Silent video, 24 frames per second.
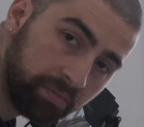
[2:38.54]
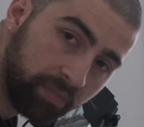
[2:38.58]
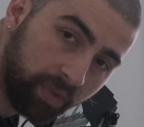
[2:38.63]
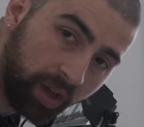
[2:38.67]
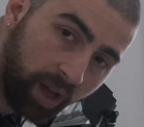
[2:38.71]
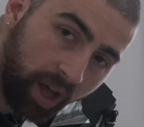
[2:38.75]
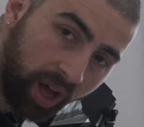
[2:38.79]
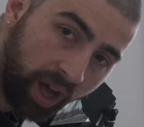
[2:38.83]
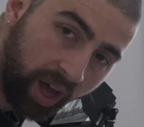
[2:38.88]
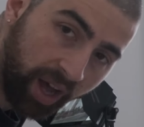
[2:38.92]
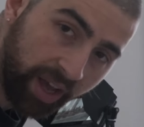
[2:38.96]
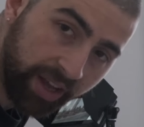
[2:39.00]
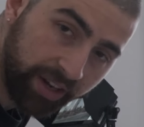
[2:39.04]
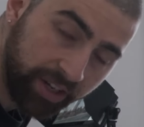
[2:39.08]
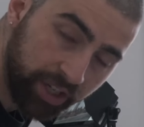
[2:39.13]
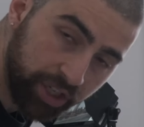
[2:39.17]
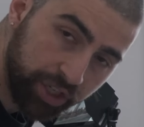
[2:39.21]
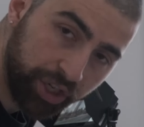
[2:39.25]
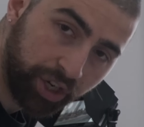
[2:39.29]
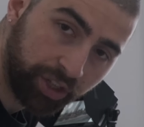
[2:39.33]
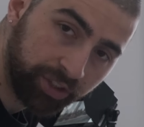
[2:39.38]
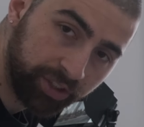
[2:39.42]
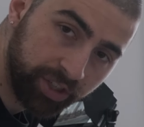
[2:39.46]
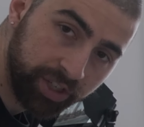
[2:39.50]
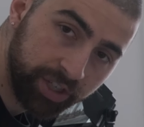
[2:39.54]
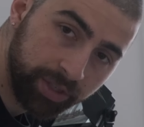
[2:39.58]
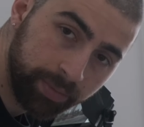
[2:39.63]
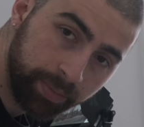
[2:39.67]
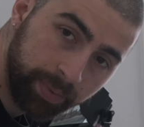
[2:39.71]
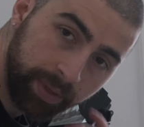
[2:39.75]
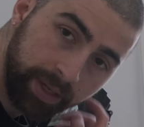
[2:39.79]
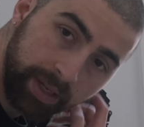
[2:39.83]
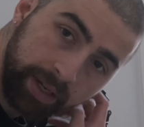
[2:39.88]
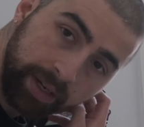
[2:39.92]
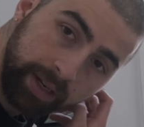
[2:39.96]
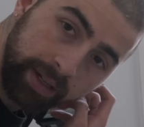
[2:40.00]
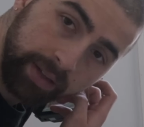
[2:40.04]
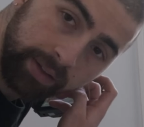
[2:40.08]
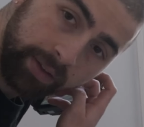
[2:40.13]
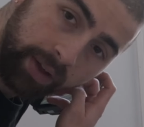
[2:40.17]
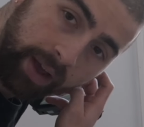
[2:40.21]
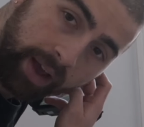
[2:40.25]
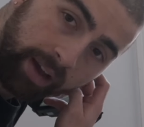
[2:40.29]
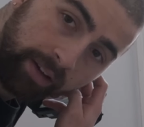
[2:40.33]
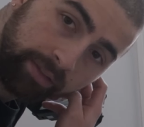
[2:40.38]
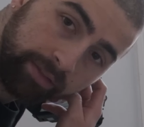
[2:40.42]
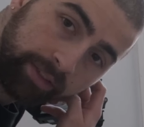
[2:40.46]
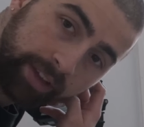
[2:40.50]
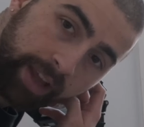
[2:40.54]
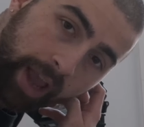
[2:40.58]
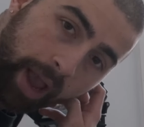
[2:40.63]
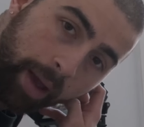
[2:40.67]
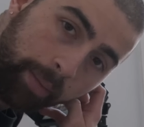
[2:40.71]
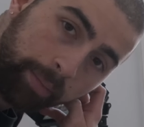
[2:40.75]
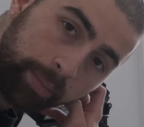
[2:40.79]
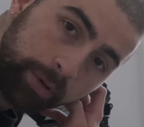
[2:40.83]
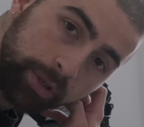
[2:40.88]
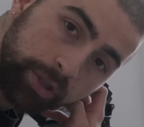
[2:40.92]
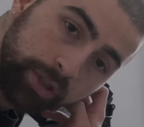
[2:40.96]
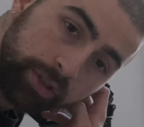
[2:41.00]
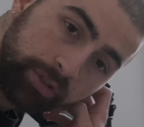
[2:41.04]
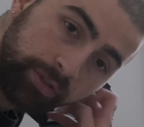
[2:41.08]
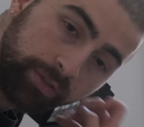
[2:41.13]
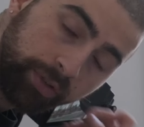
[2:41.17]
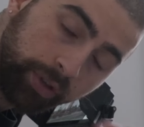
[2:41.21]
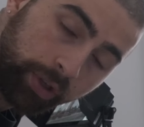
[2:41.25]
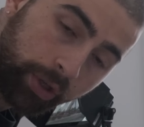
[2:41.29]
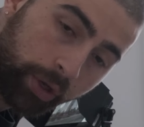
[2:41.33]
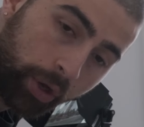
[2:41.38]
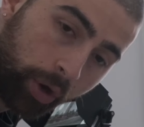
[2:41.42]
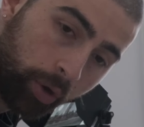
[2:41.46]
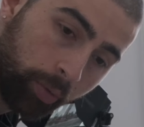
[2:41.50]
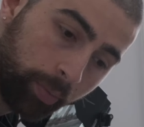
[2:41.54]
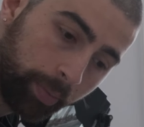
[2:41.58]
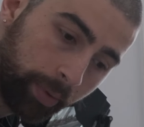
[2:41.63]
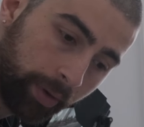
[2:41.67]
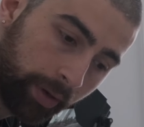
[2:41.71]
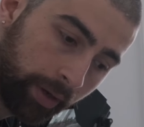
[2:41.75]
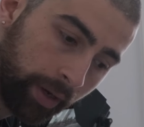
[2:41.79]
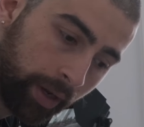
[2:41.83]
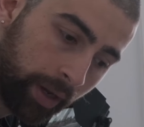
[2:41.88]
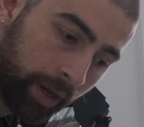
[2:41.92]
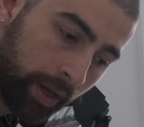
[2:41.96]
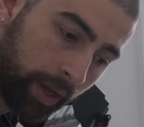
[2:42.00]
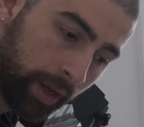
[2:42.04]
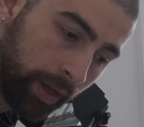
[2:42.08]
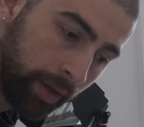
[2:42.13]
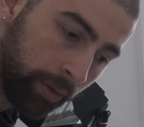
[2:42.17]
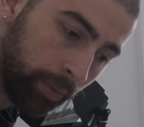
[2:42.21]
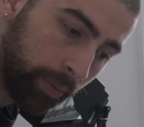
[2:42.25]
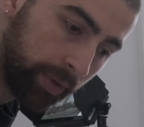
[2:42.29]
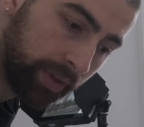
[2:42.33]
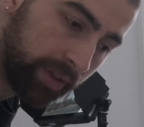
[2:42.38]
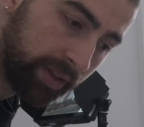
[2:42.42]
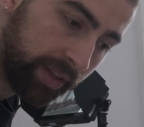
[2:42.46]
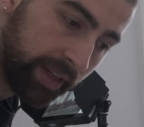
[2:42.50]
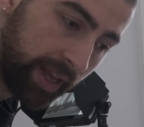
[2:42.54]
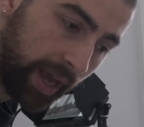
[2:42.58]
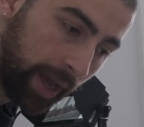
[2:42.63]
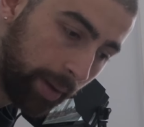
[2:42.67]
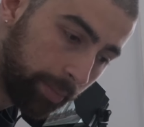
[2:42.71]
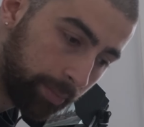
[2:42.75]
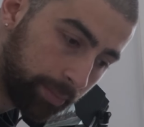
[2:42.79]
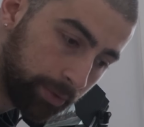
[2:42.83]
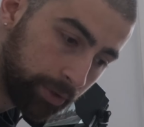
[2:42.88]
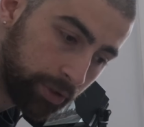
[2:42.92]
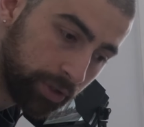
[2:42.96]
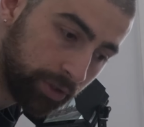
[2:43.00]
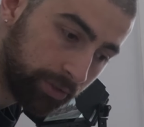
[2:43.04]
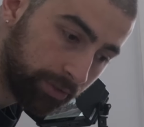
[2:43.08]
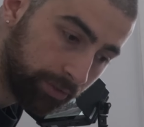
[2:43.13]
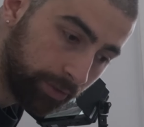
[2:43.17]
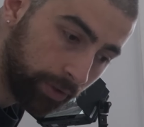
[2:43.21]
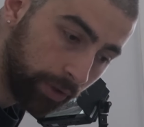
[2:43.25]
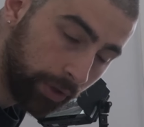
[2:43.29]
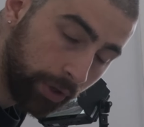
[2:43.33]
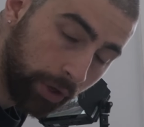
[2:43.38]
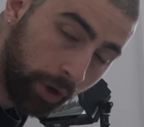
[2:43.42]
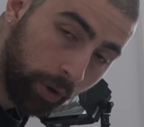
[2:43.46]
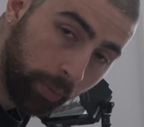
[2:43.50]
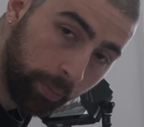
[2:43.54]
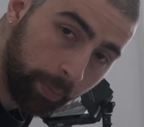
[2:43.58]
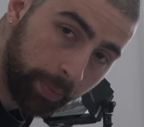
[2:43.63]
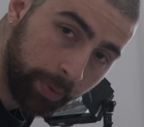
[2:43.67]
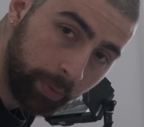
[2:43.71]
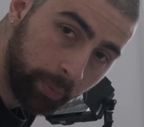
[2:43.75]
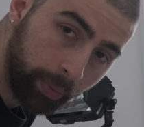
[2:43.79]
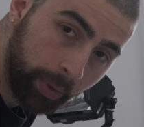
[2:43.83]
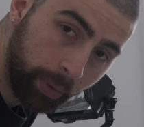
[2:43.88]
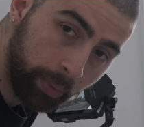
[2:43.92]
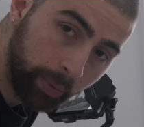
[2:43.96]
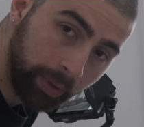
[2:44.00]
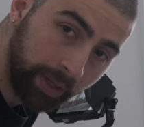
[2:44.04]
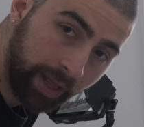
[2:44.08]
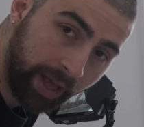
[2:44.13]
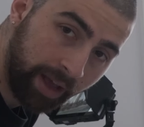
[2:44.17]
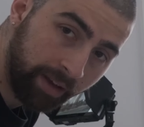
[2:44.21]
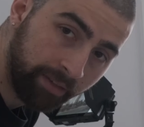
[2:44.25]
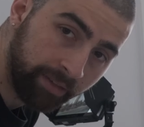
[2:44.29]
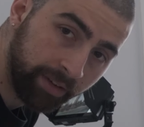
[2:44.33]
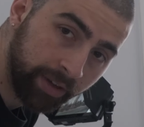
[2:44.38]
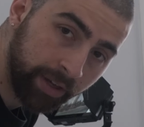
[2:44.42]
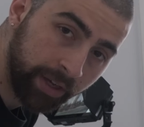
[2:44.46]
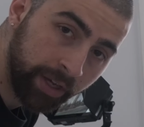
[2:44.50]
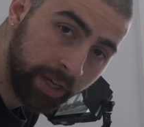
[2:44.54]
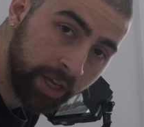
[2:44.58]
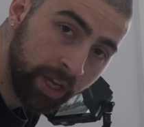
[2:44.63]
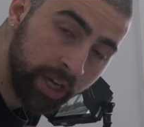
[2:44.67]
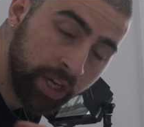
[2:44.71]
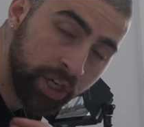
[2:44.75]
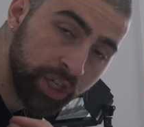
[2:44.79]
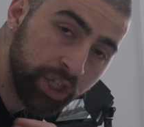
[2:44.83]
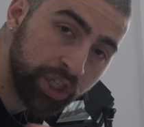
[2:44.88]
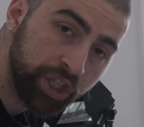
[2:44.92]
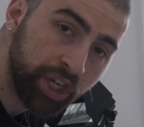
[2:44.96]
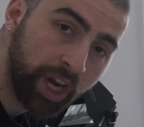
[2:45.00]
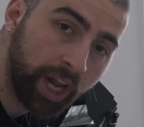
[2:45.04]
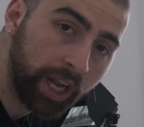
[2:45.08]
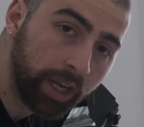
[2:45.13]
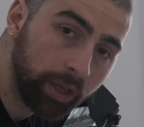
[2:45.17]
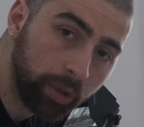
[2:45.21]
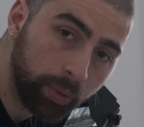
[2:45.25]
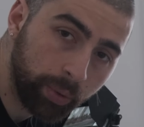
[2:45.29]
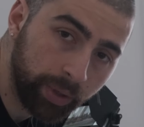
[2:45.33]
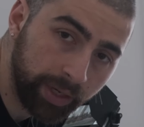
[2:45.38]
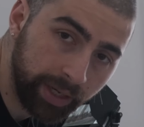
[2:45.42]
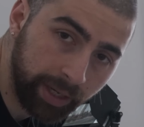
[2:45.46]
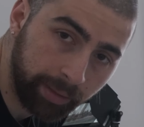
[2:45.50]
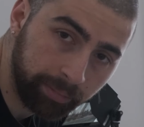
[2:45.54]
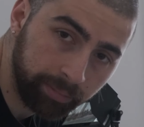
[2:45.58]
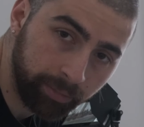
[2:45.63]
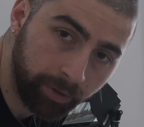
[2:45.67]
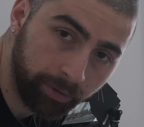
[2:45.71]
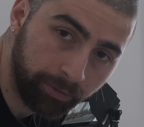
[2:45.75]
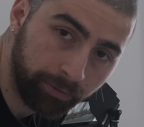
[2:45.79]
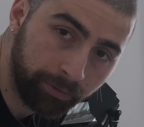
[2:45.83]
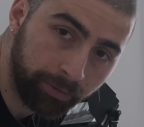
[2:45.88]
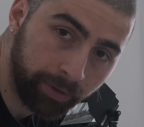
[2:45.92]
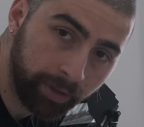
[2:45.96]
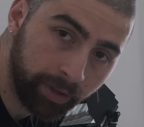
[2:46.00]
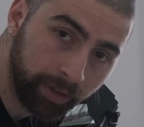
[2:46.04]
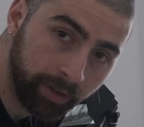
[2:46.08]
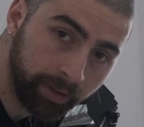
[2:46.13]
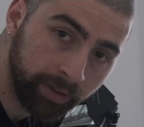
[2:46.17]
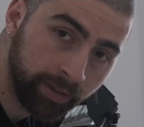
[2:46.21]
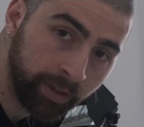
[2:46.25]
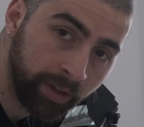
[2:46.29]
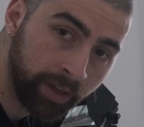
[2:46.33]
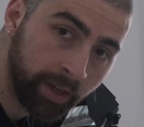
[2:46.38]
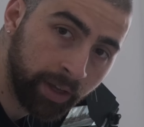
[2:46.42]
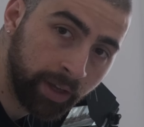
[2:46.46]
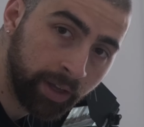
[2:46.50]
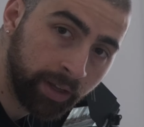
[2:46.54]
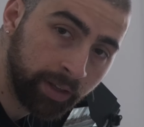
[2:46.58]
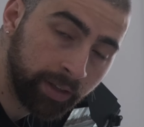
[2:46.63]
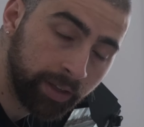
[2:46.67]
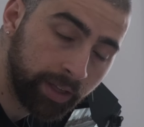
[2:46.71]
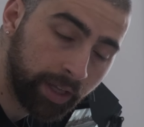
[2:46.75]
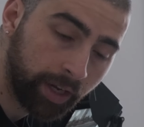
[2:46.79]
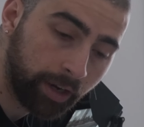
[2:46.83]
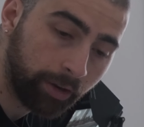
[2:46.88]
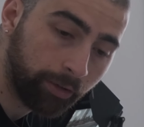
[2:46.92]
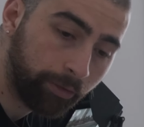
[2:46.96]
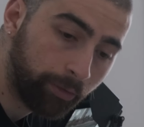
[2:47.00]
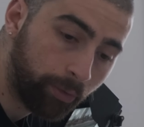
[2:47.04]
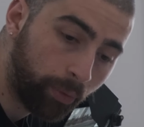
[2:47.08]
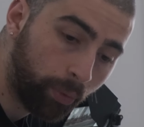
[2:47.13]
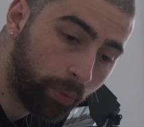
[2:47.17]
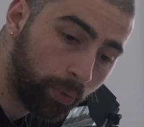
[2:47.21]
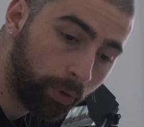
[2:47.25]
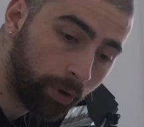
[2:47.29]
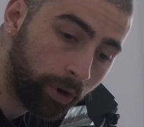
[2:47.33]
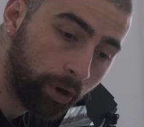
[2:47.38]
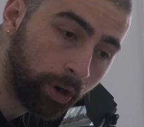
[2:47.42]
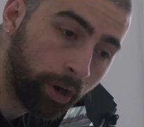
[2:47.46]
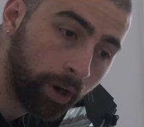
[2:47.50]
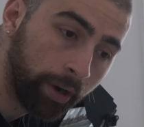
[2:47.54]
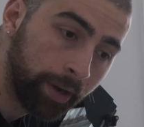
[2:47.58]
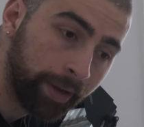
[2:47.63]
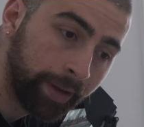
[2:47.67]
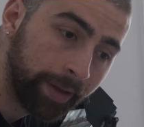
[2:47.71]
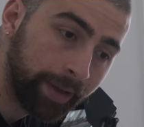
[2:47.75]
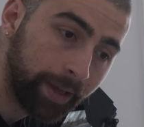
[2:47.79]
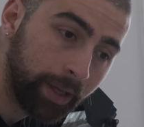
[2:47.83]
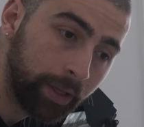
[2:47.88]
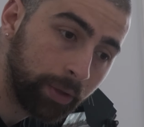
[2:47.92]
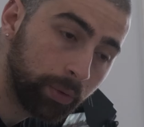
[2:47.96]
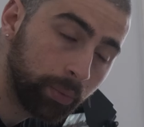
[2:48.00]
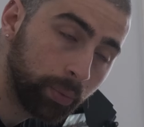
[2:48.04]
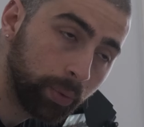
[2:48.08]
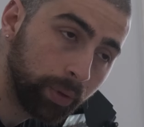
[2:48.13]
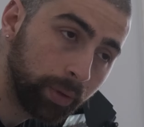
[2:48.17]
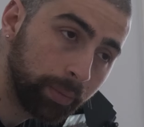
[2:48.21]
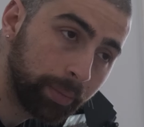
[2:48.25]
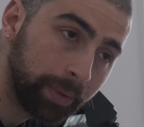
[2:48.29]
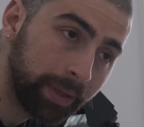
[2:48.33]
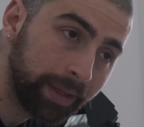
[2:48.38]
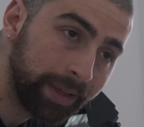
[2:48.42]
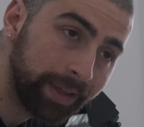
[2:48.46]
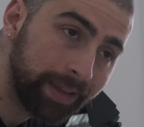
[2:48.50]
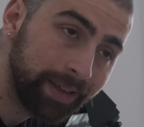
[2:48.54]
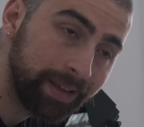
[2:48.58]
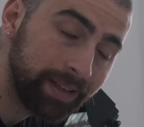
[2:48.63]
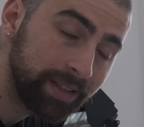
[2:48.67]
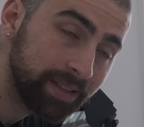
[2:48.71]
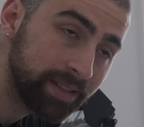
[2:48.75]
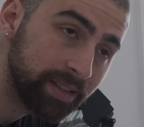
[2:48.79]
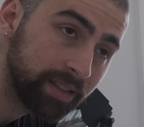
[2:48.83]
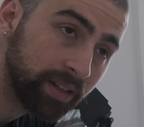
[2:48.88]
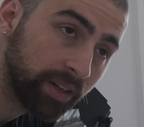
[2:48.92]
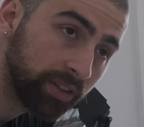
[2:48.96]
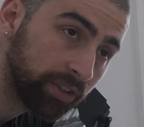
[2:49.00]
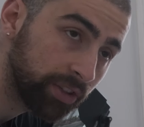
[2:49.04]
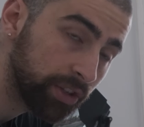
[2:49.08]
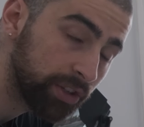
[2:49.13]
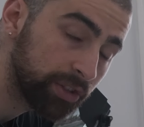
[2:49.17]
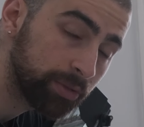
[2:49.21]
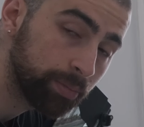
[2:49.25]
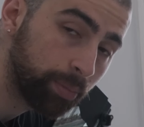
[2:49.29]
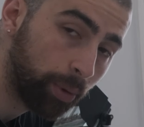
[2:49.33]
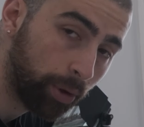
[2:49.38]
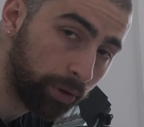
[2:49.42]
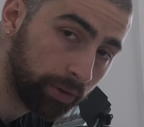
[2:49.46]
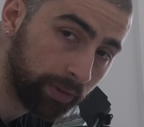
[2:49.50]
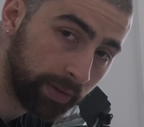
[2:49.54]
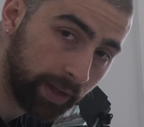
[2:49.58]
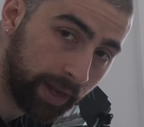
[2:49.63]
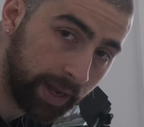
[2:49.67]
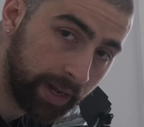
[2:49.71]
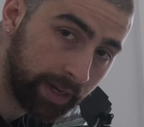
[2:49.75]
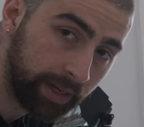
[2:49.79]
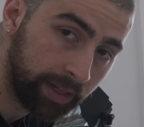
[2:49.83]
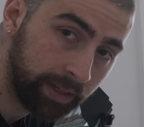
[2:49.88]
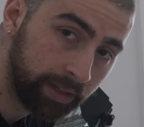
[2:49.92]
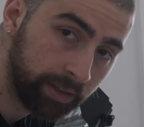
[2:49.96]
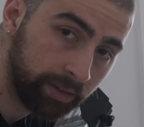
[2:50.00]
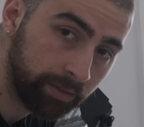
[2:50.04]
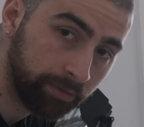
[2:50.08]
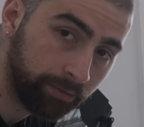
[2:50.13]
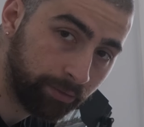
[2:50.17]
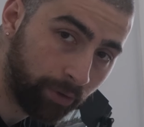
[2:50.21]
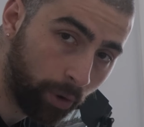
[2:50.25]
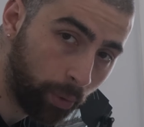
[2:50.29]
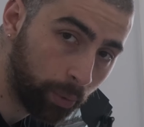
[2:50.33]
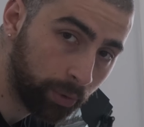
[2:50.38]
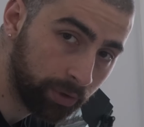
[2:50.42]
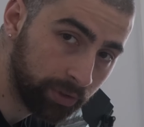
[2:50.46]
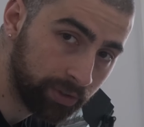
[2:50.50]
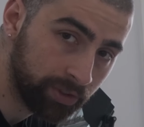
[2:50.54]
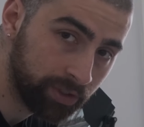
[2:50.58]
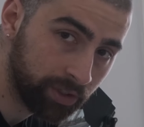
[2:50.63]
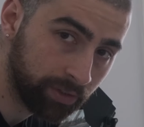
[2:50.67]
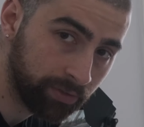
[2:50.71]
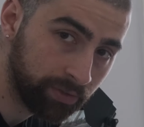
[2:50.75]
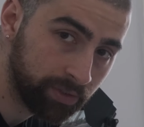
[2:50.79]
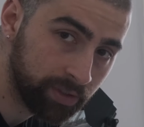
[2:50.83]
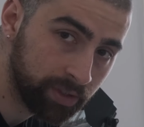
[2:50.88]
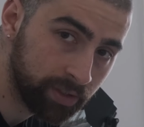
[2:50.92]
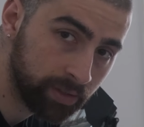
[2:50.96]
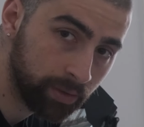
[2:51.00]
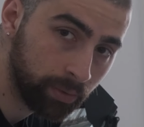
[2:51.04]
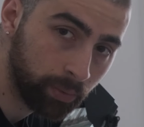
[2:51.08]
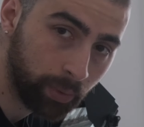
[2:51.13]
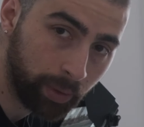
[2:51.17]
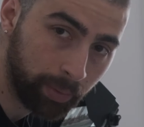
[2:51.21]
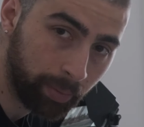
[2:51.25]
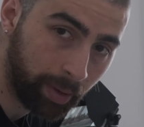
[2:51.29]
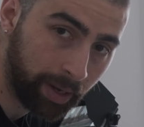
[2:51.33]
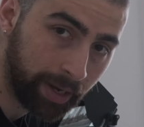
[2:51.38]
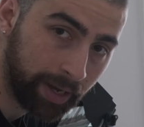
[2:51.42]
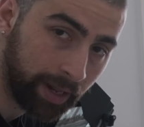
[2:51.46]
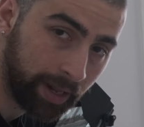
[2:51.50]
higher shutter speed to have the aperture fully open. With the aperture fully open, we will have a shallower depth of field, therefore it will be easier to spot any focus shifts we might